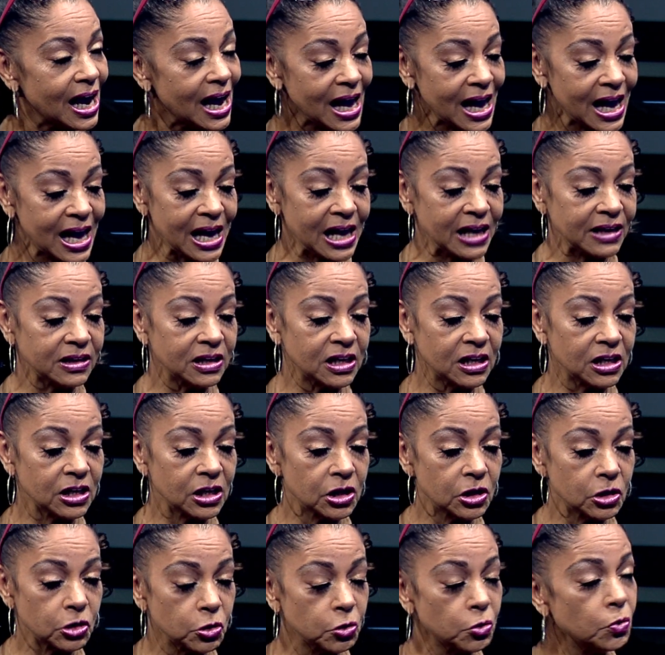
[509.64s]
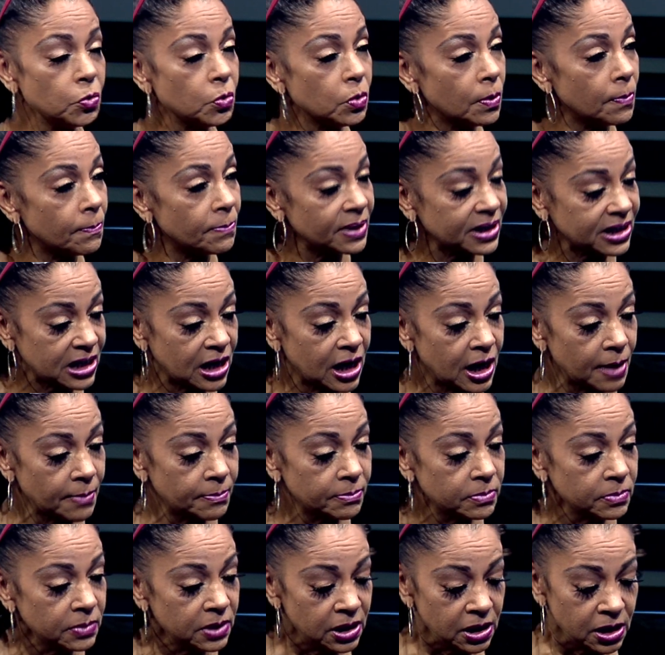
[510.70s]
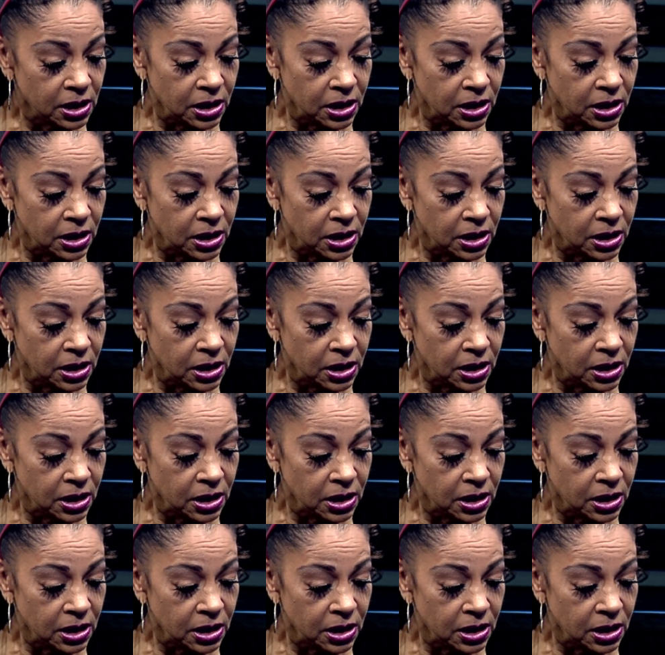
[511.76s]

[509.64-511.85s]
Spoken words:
And you become,